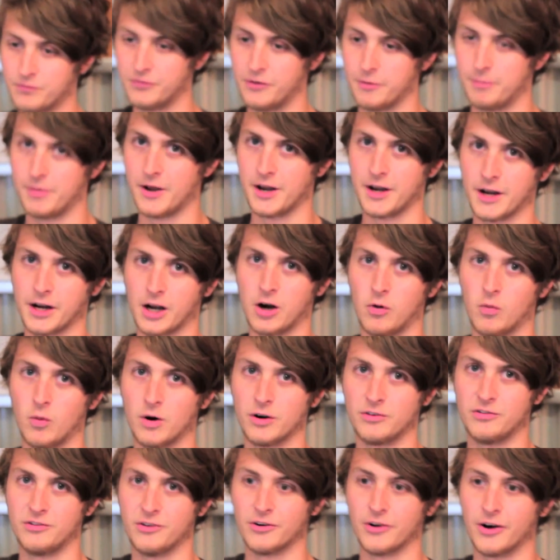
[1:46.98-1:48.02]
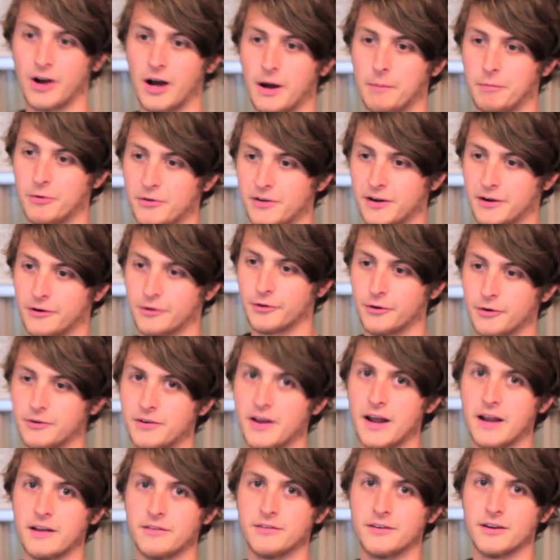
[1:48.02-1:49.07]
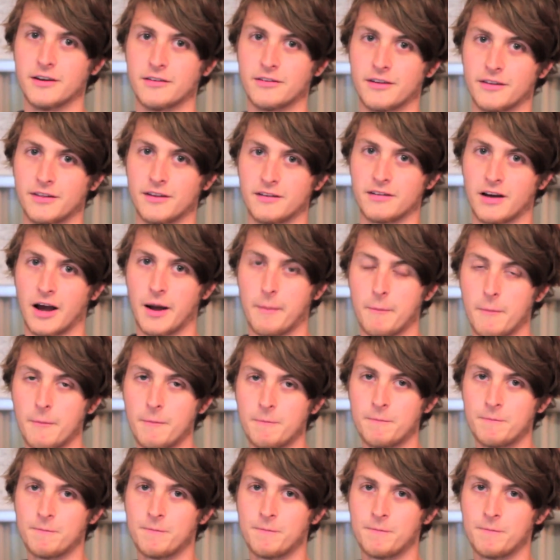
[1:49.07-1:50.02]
depending on what your particular taste is at the time.